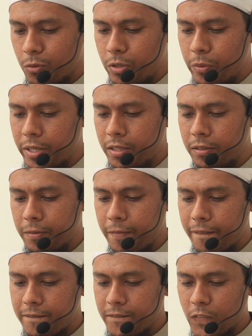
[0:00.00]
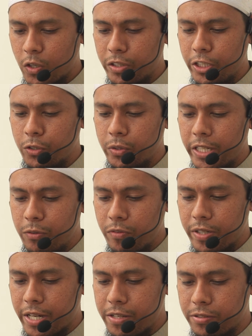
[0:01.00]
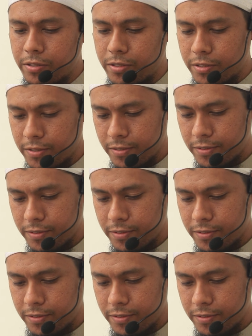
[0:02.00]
we will continue with the rest.